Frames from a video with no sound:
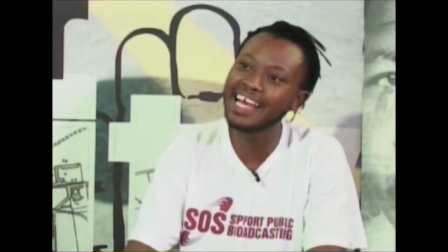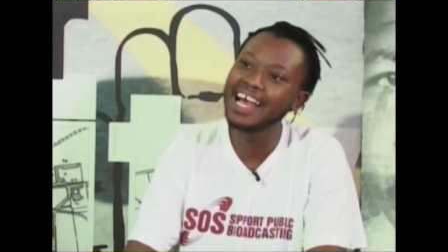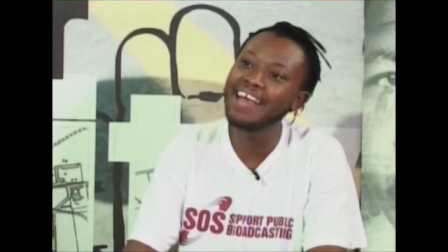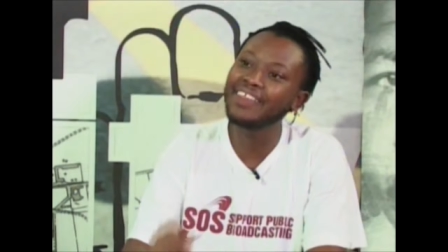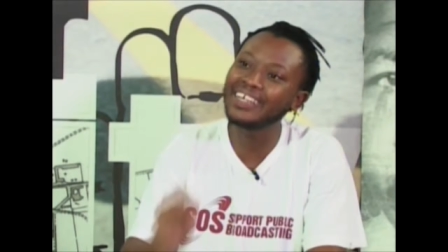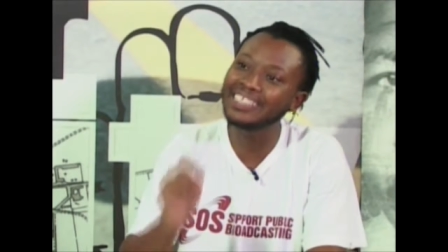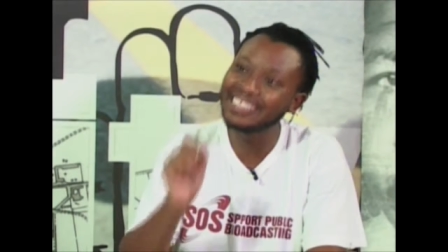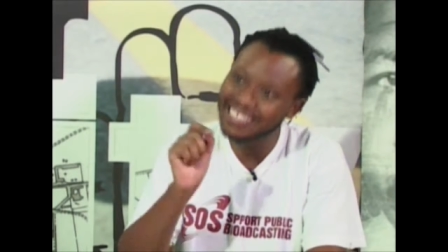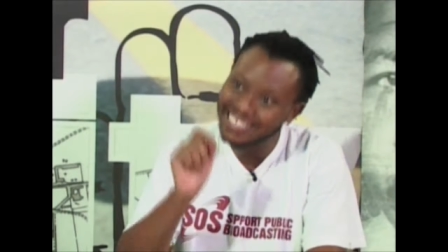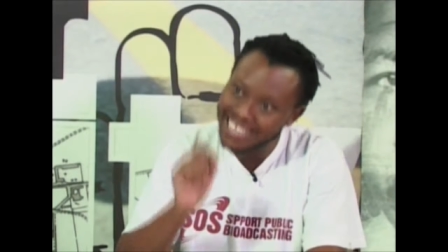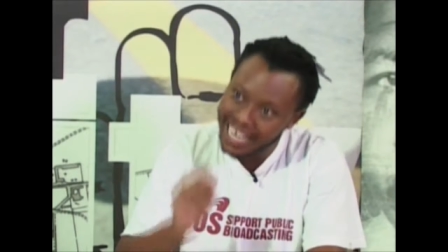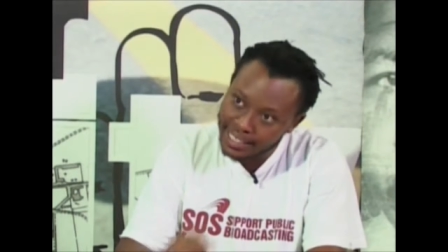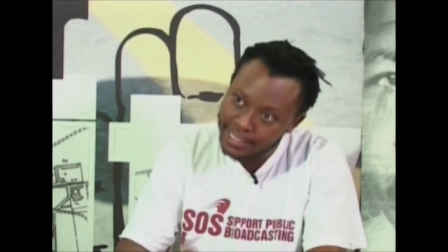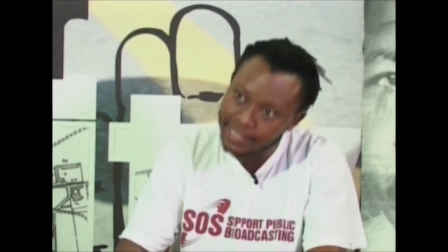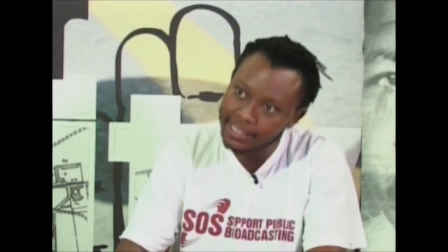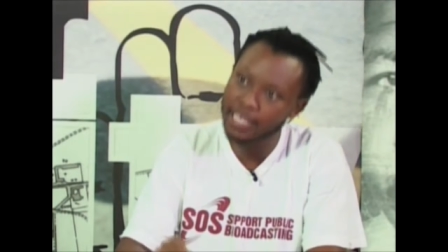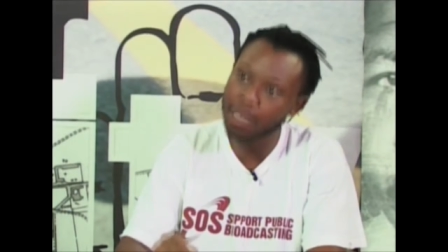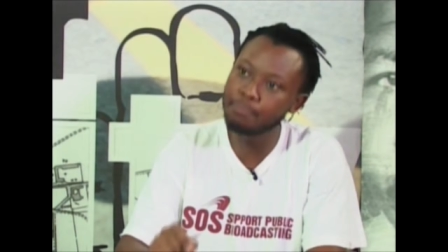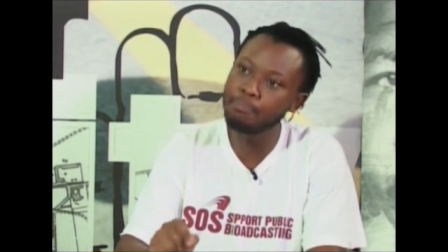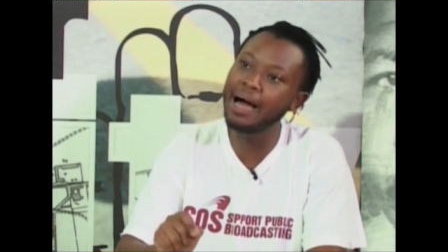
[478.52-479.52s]
that does
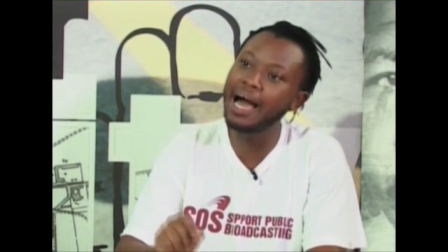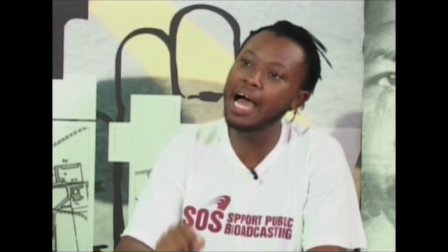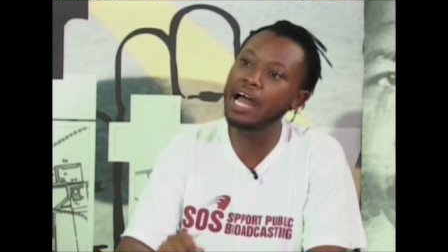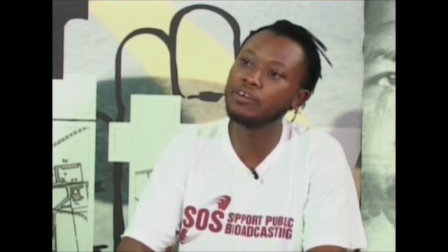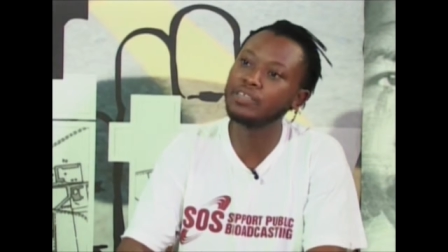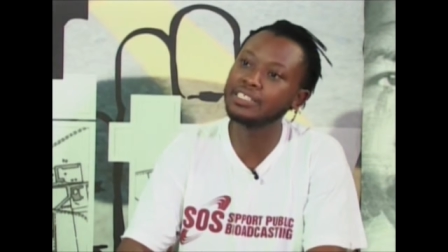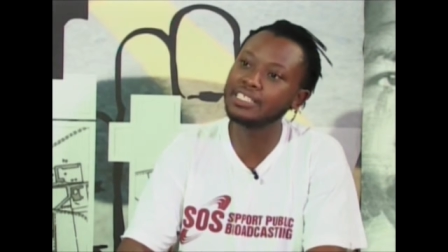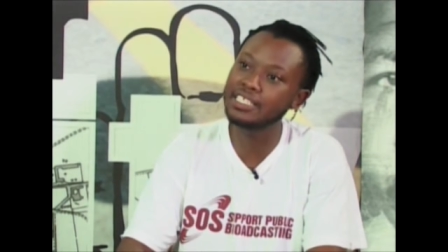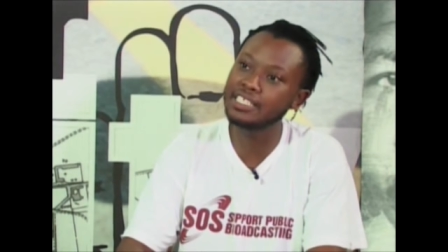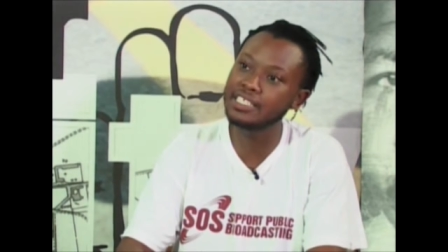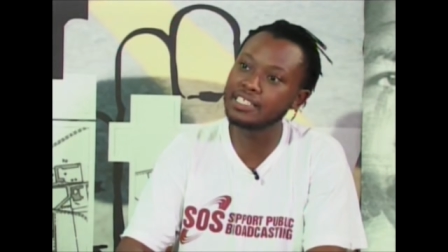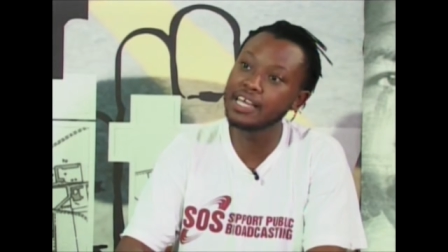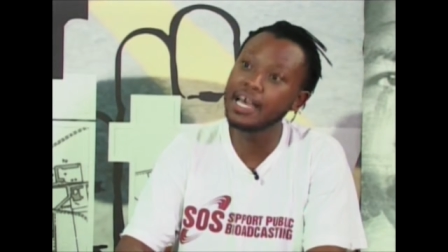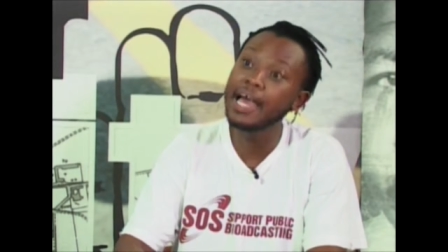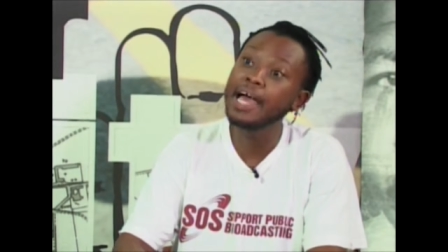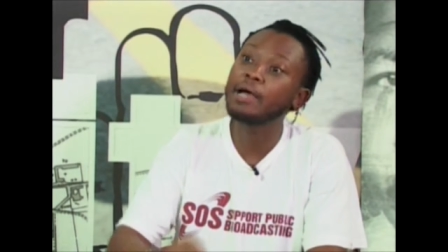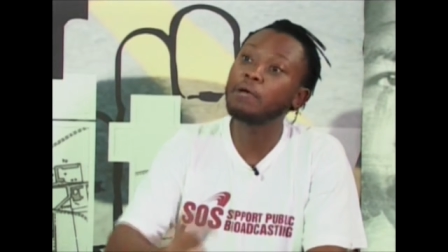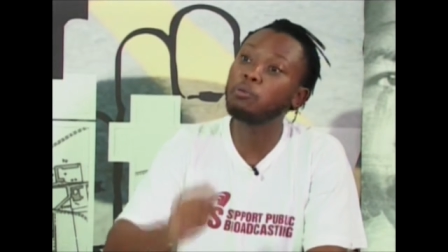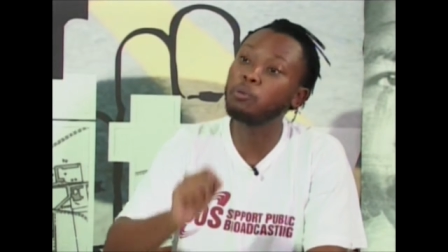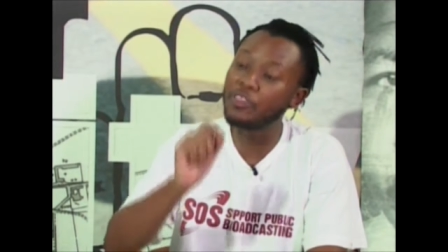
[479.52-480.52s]
get pirated
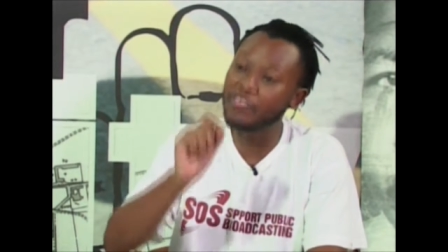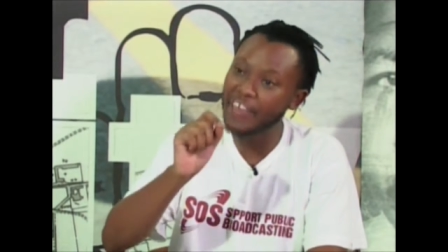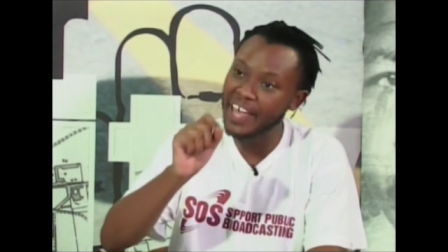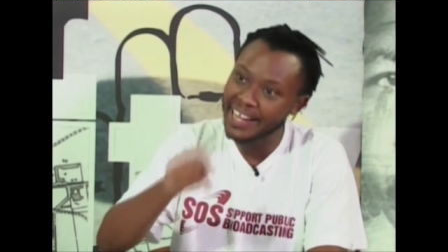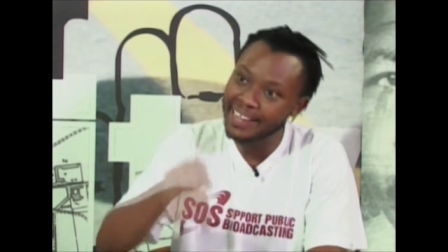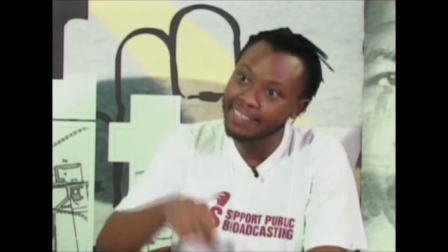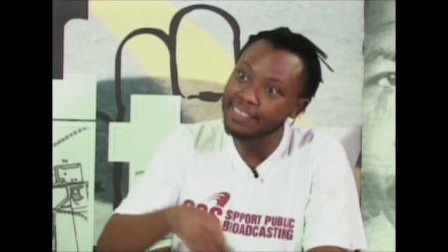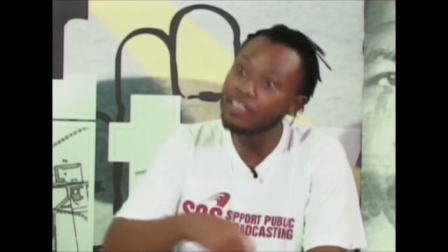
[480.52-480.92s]
within the